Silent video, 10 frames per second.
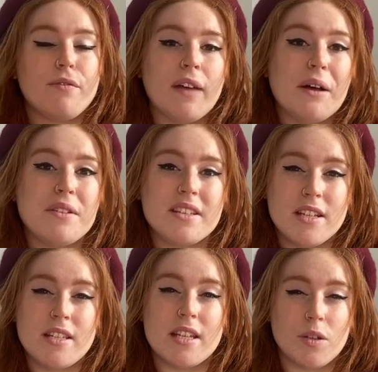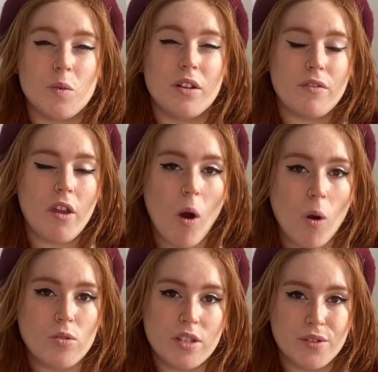Felt is considered one of the
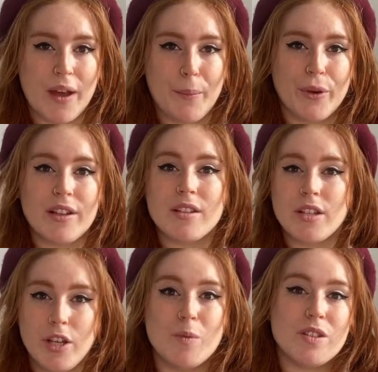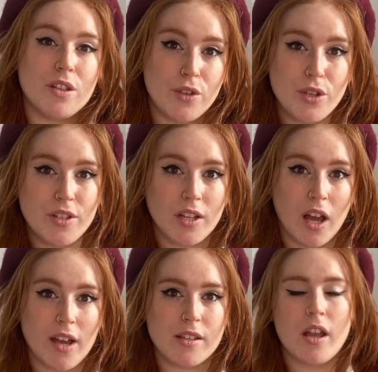oldest fabrics that humans have
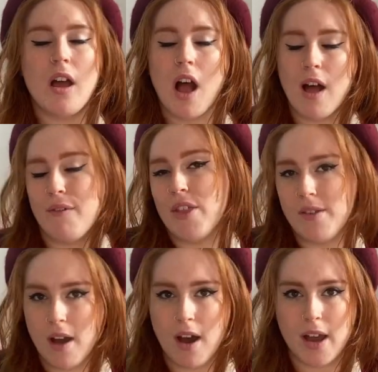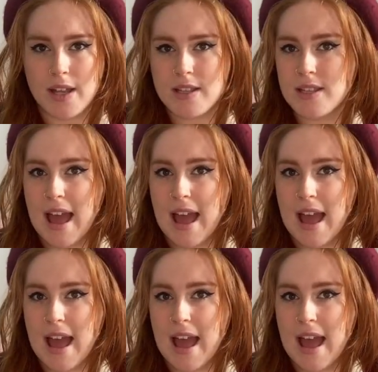utilised, other than hides